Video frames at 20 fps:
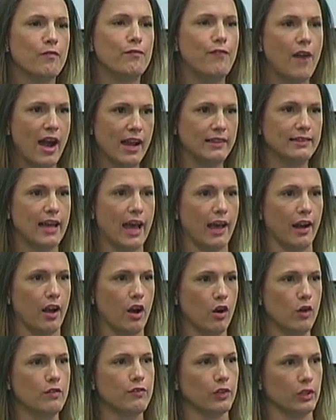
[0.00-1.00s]
Find that
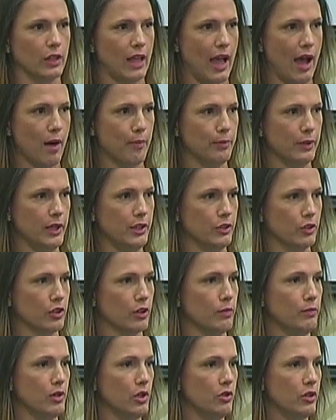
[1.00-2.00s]
overlap in your
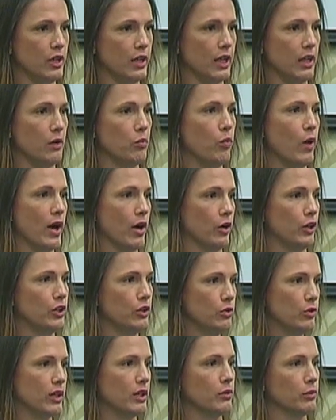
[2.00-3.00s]
community where
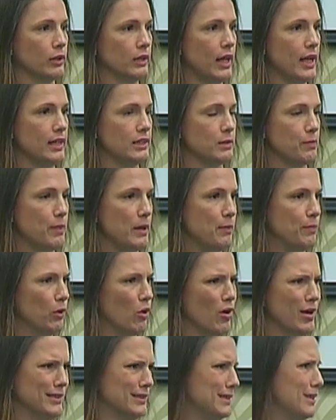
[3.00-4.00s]
you can relate to people
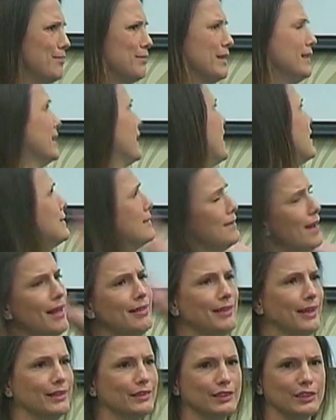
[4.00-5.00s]
on something that has
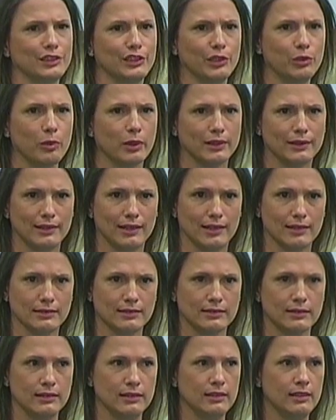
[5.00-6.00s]
nothing to do with
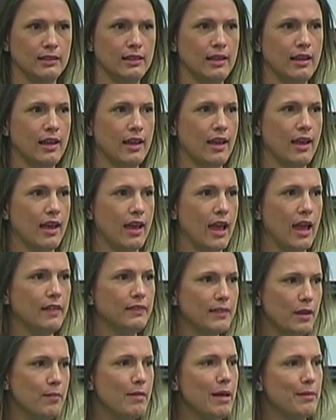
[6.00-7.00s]
this.
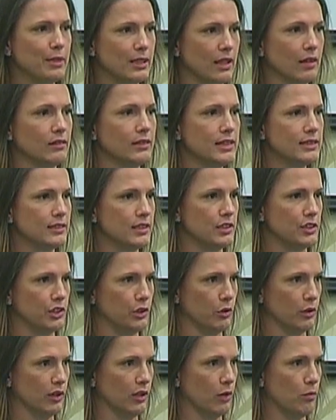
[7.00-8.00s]
And then maybe they'll listen to
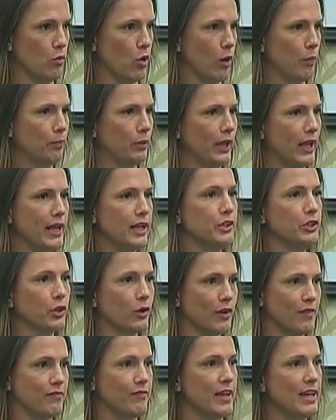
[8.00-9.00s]
you a little more. Plan
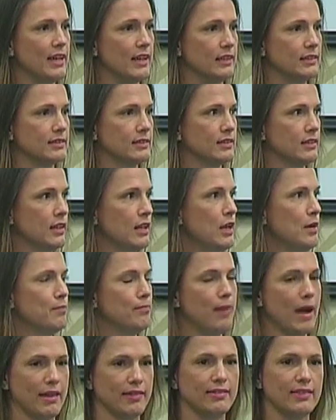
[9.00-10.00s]
your events
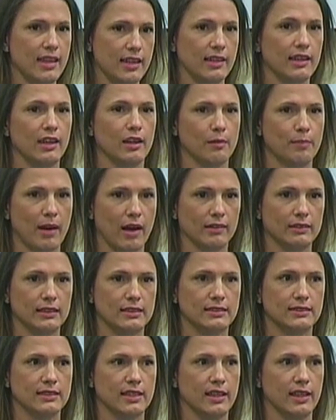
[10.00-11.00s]
by thinking about
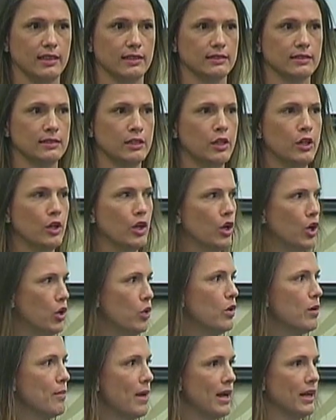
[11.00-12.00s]
these things.
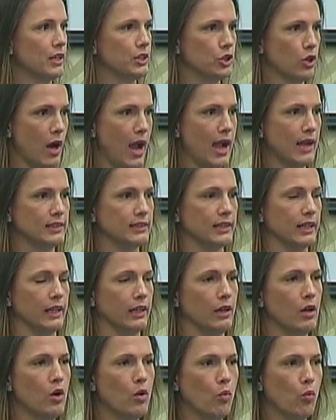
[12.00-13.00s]
Who am I
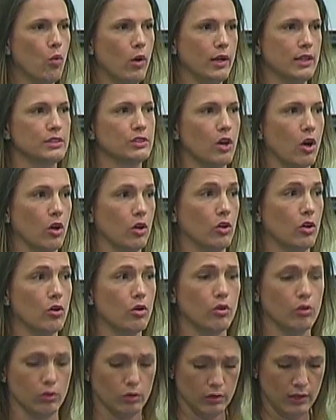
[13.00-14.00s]
attracting? What is our
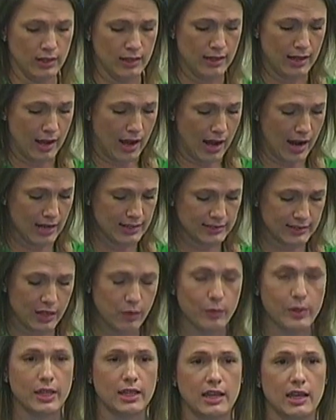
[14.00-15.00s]
goal? I say
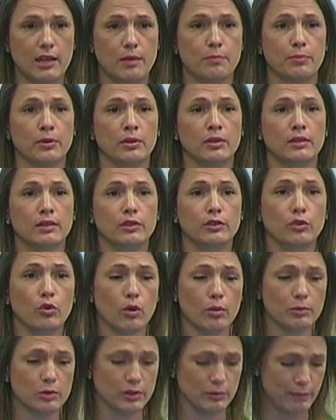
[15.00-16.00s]
we keep
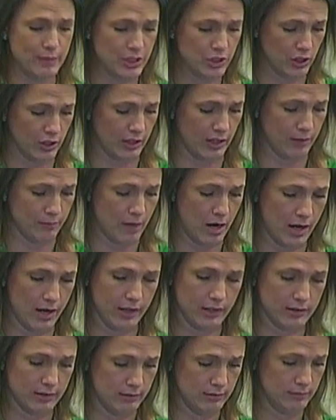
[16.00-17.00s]
Norml's mission in
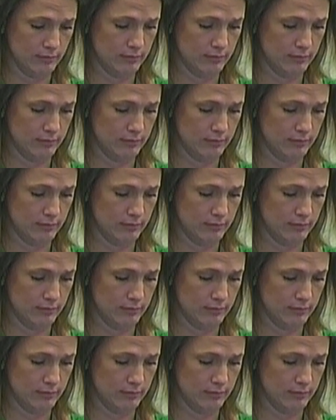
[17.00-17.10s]
mind.